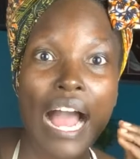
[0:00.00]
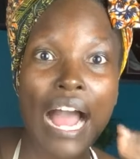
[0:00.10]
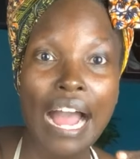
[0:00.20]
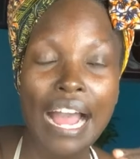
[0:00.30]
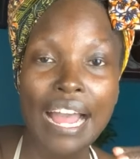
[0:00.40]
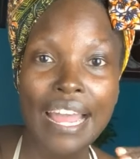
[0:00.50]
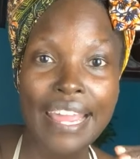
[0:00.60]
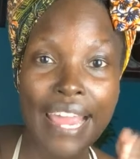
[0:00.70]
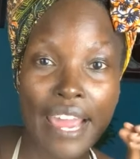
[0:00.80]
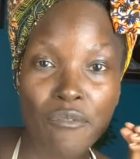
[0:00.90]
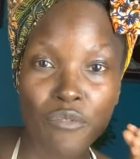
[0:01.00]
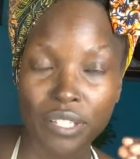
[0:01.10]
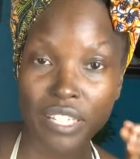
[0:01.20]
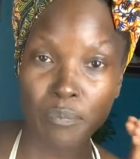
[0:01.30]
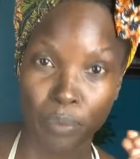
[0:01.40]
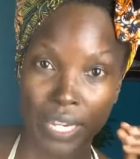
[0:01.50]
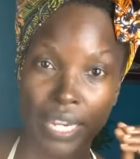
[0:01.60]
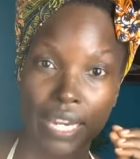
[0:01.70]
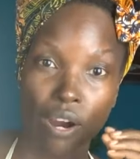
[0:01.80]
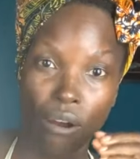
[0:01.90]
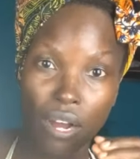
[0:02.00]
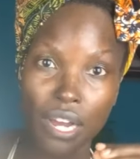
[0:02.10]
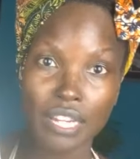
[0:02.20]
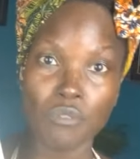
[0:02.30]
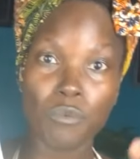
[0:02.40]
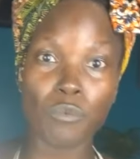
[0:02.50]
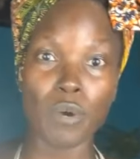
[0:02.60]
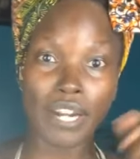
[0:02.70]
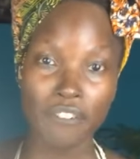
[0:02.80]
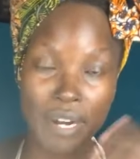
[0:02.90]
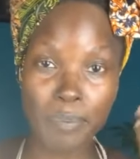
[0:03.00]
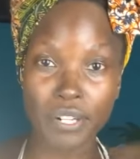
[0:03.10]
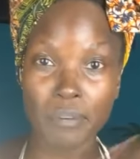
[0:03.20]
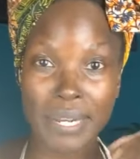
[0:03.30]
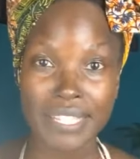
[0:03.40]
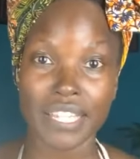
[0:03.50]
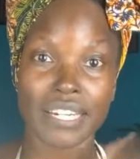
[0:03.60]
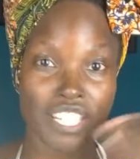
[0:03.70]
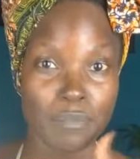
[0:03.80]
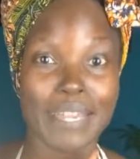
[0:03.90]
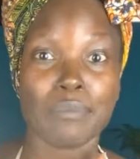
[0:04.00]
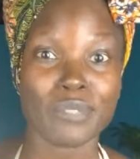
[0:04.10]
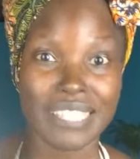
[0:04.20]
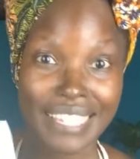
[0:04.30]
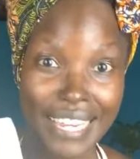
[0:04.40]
I am really big on whatever I put on my skin, I should be able to